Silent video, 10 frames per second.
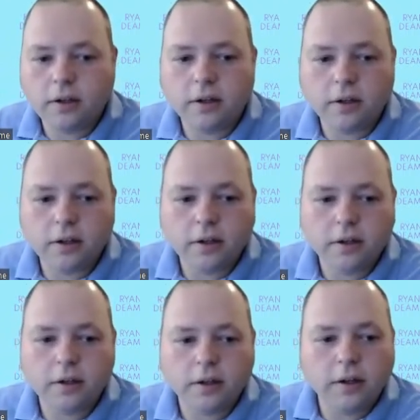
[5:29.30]
it
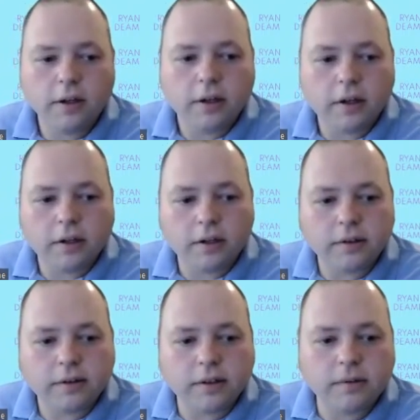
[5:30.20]

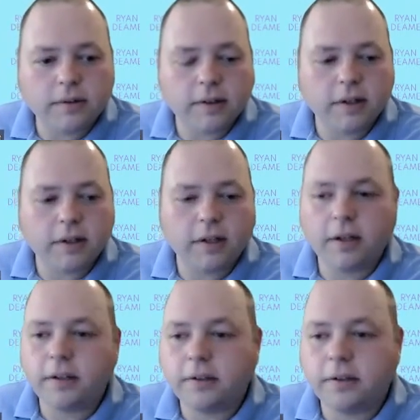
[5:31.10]
seems like I can
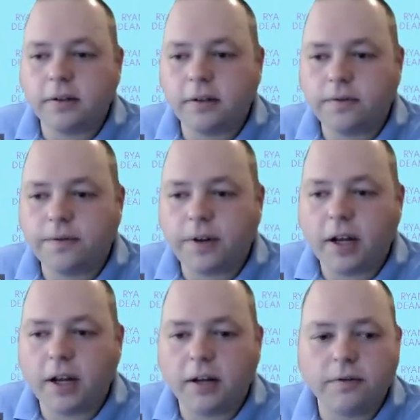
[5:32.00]
handle
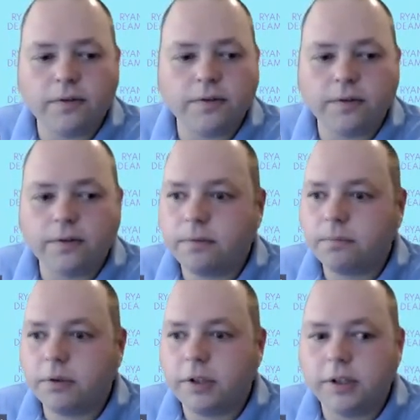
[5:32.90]
5
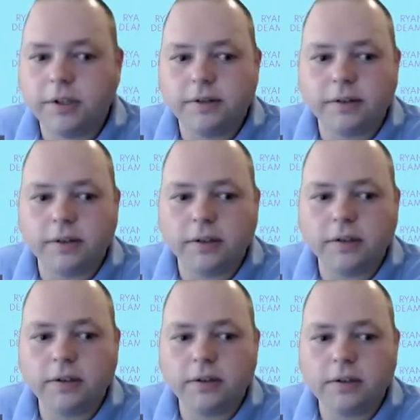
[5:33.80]
pretty easily,
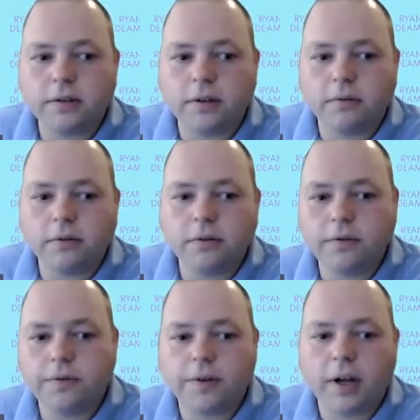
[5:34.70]
so we'll do
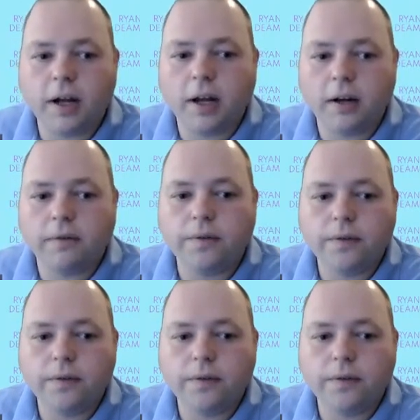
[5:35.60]
5.